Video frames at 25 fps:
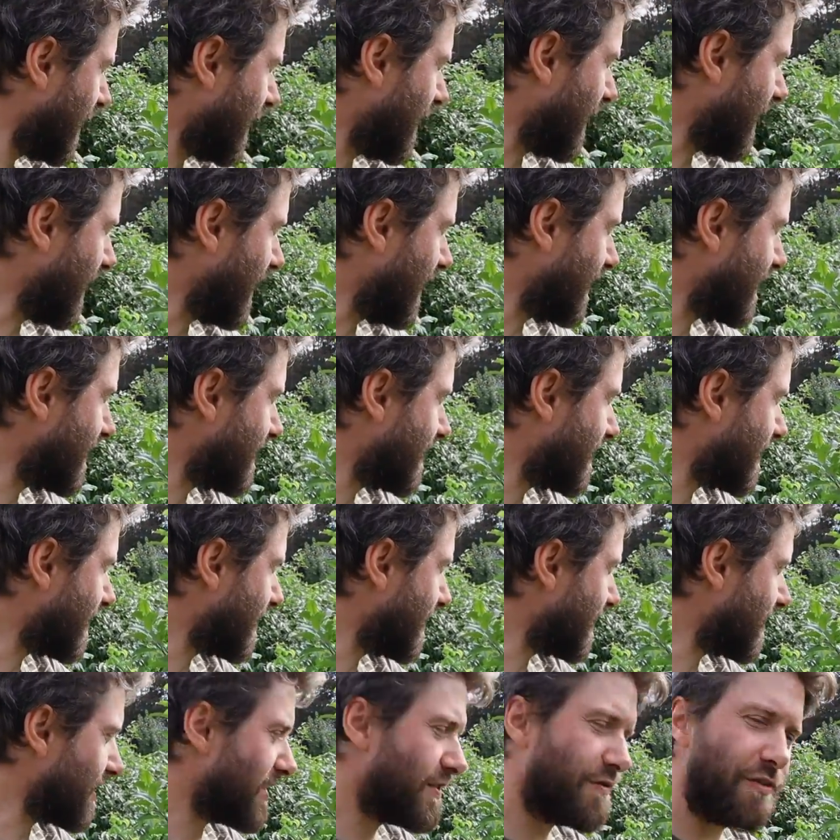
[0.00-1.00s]
Uh, this,
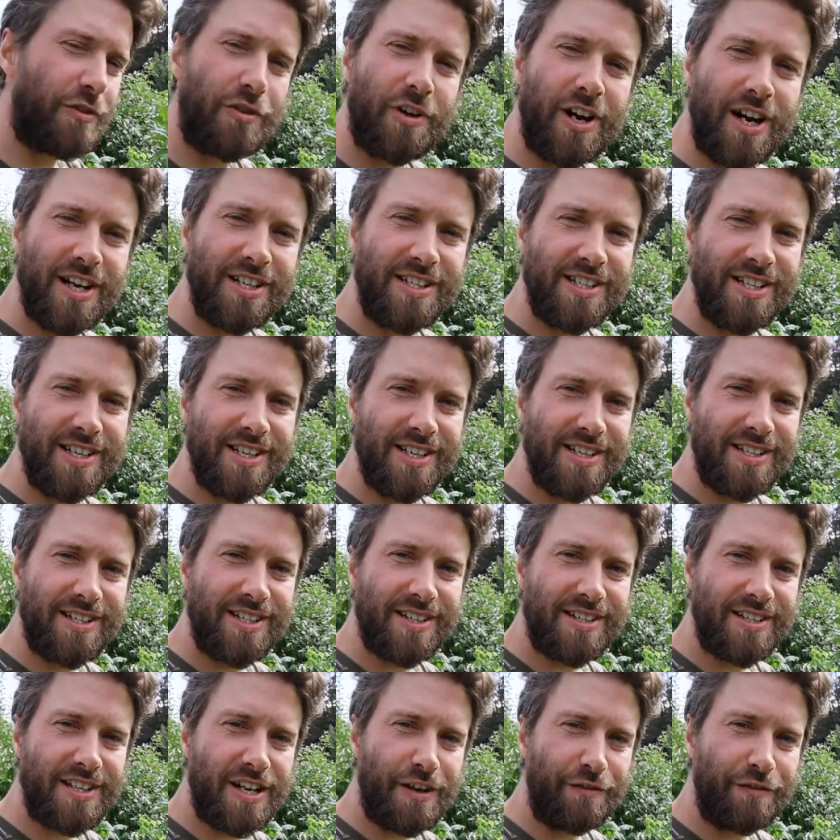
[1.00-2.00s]
is, this variety is
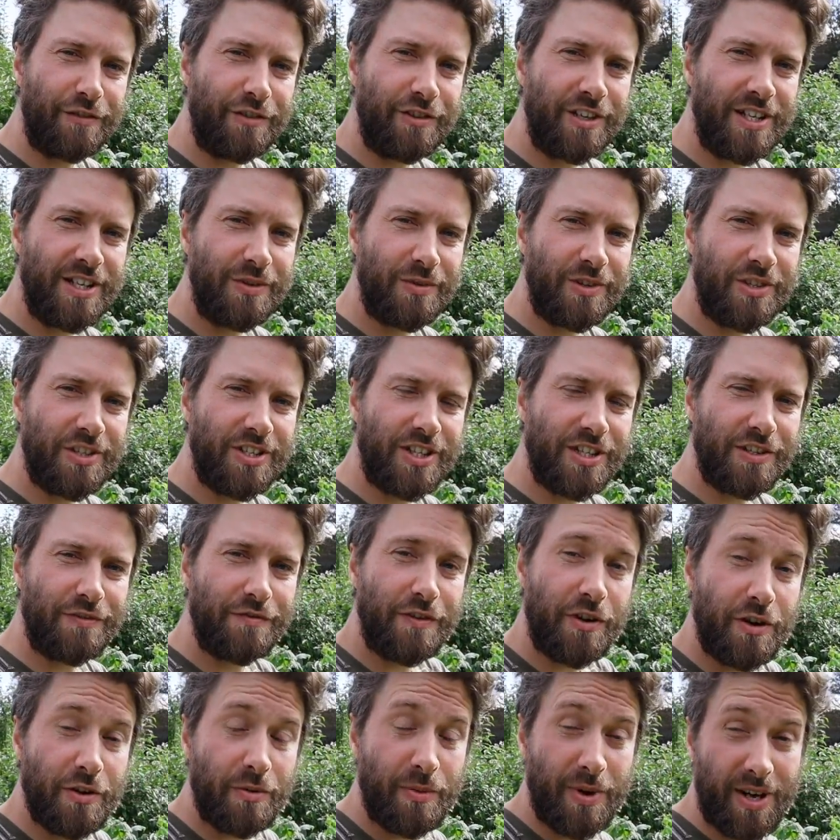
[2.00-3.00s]
Discovery, which does
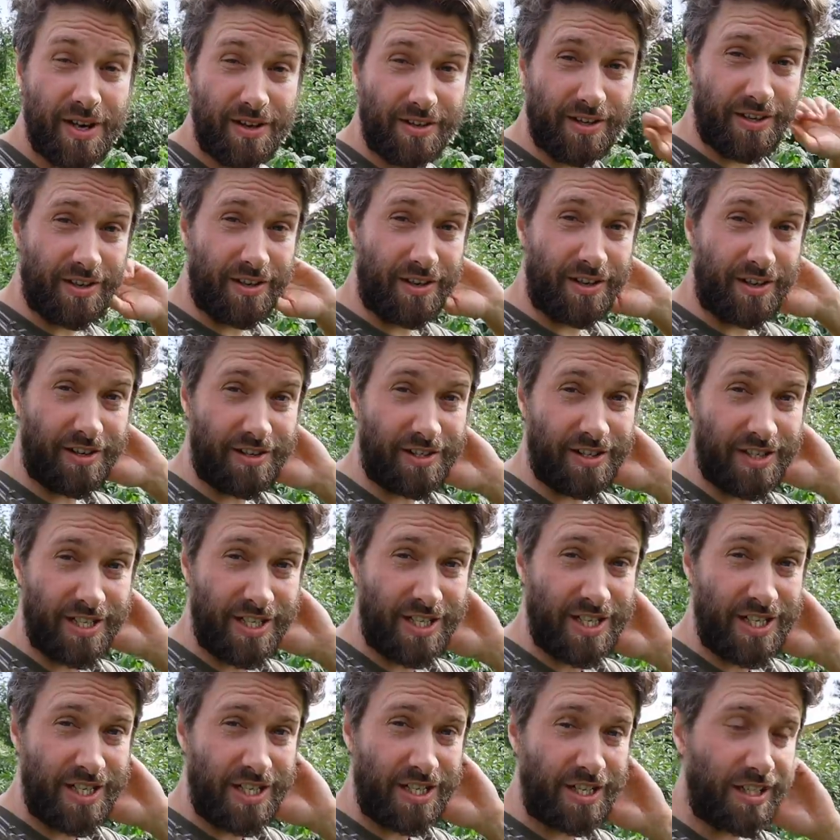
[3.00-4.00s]
very well in our
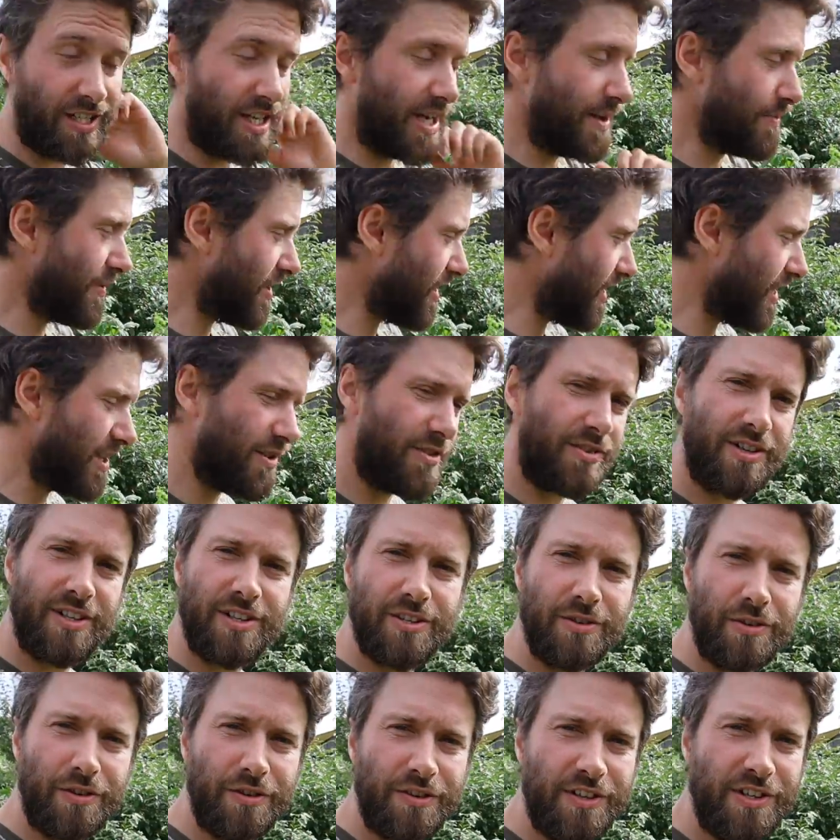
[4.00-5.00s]
climate here
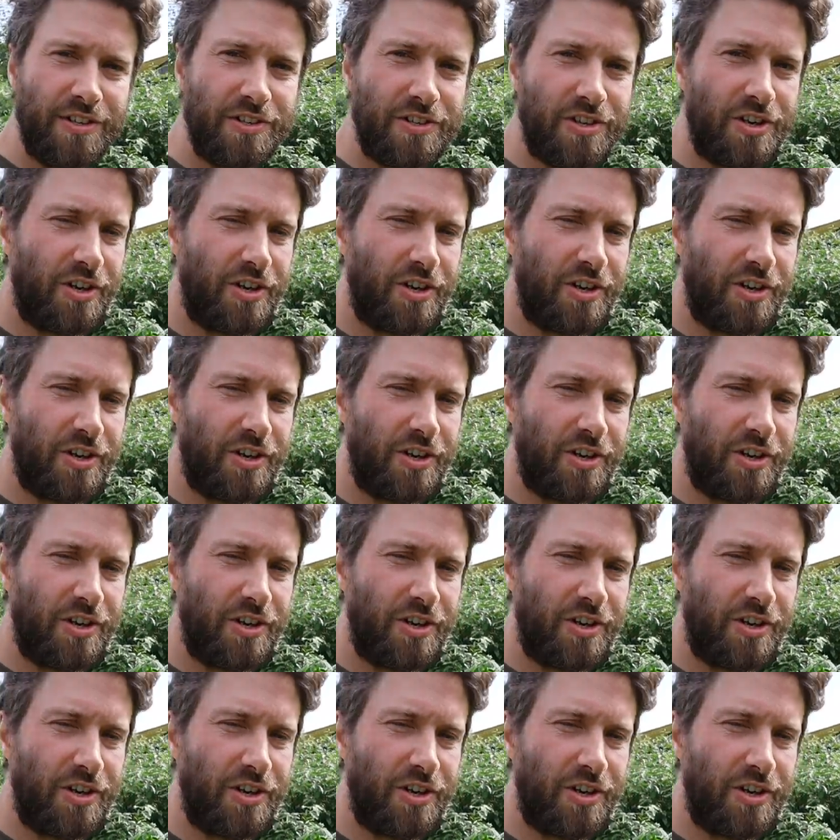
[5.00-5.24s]
in northeast